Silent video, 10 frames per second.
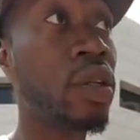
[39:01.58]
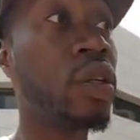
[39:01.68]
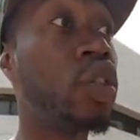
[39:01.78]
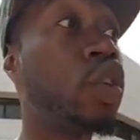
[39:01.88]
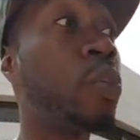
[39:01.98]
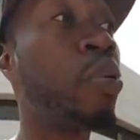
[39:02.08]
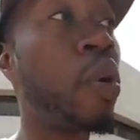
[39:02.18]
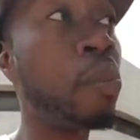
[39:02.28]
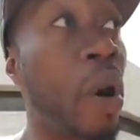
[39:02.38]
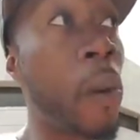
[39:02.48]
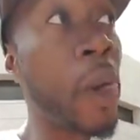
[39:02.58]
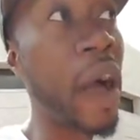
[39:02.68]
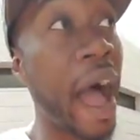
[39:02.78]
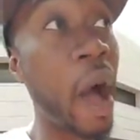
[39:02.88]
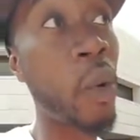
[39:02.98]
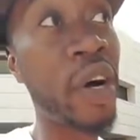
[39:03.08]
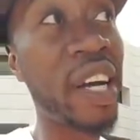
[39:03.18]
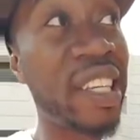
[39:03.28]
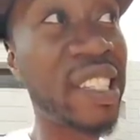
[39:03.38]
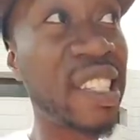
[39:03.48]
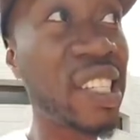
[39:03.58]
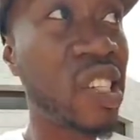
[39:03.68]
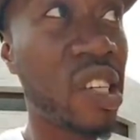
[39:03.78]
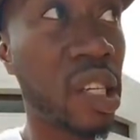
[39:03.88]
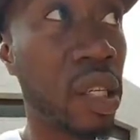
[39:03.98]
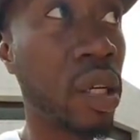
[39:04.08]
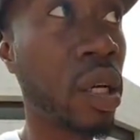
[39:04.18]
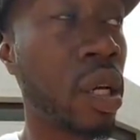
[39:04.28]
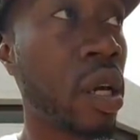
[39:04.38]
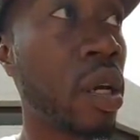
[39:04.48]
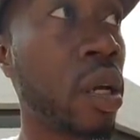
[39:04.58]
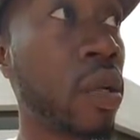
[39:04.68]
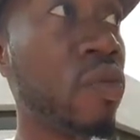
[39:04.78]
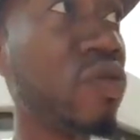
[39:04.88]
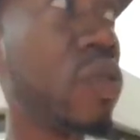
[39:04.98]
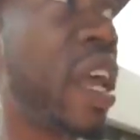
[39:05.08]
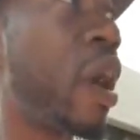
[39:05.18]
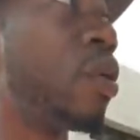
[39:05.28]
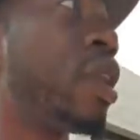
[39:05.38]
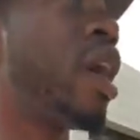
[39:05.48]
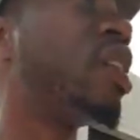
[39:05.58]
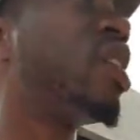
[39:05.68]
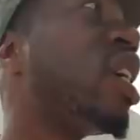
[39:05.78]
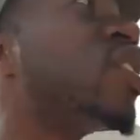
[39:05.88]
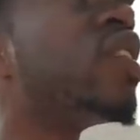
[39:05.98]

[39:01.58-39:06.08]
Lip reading: to promote our ascension. And ascension